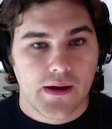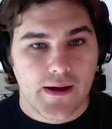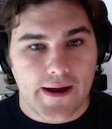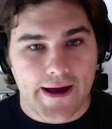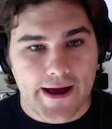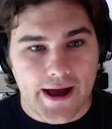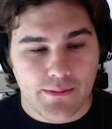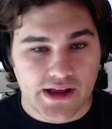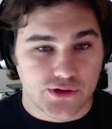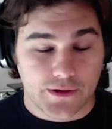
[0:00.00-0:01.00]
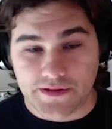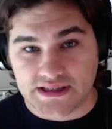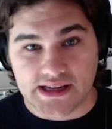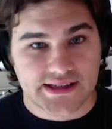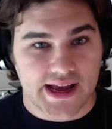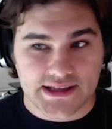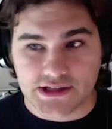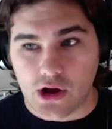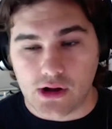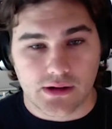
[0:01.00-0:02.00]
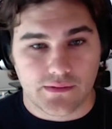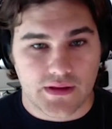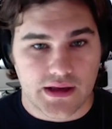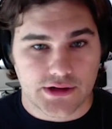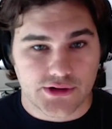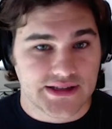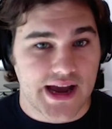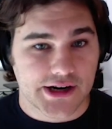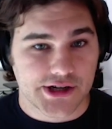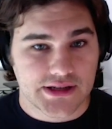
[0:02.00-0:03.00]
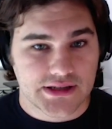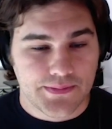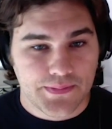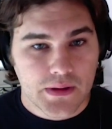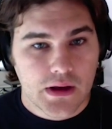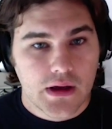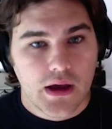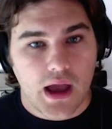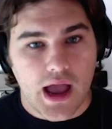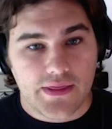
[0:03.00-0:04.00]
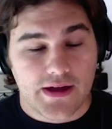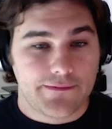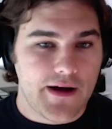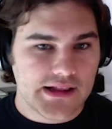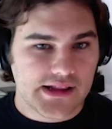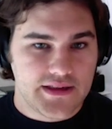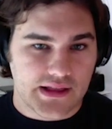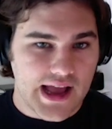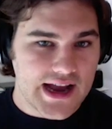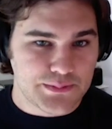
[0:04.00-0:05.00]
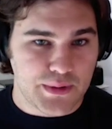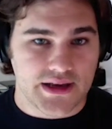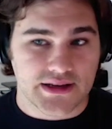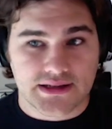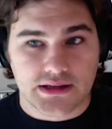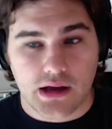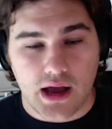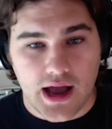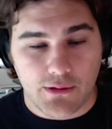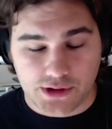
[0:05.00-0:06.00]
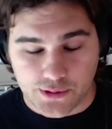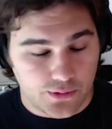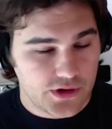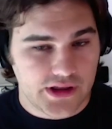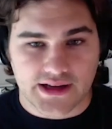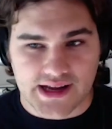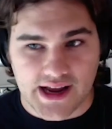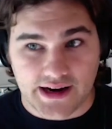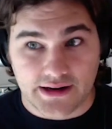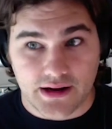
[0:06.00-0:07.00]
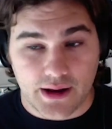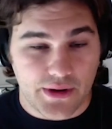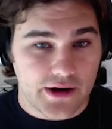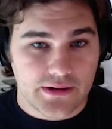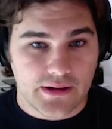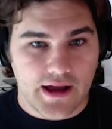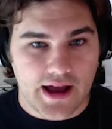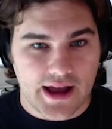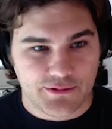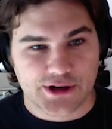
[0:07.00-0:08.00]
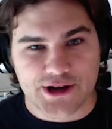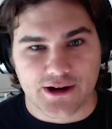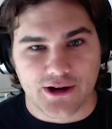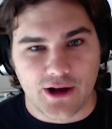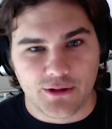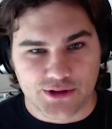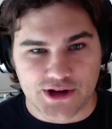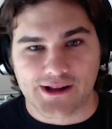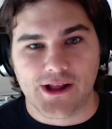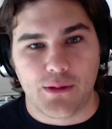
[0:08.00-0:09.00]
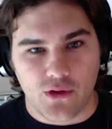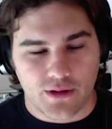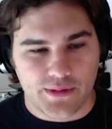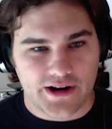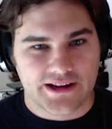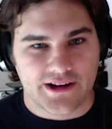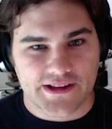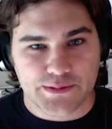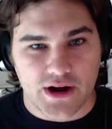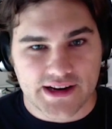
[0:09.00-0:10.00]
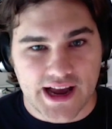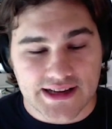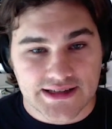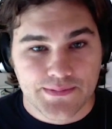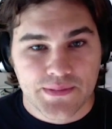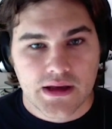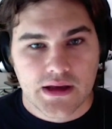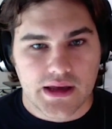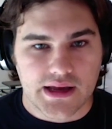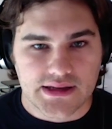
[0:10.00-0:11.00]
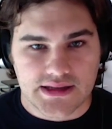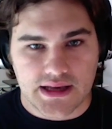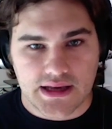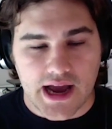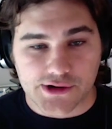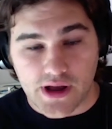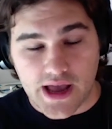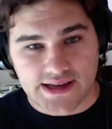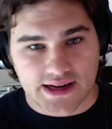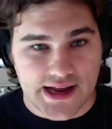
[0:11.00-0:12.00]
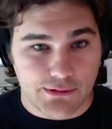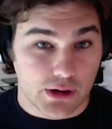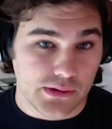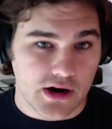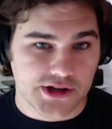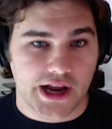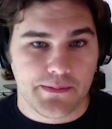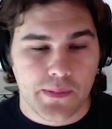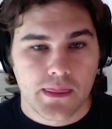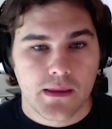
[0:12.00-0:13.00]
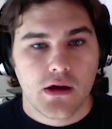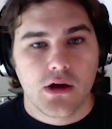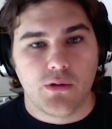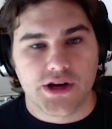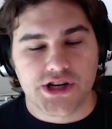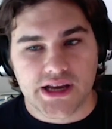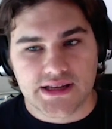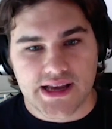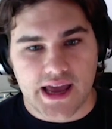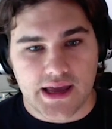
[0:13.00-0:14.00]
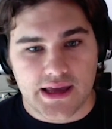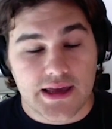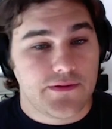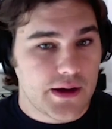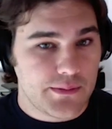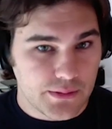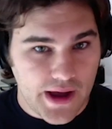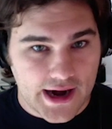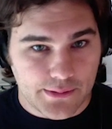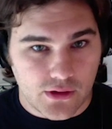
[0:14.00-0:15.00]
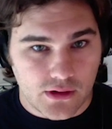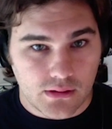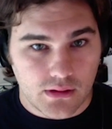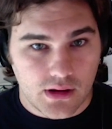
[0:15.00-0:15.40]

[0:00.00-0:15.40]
and sort of facilitates all of the transactions. And then finally, the last piece, which we're really excited about, and we'll talk a lot more about it on this podcast, is the actual SX Network blockchain, which is a EVM compatible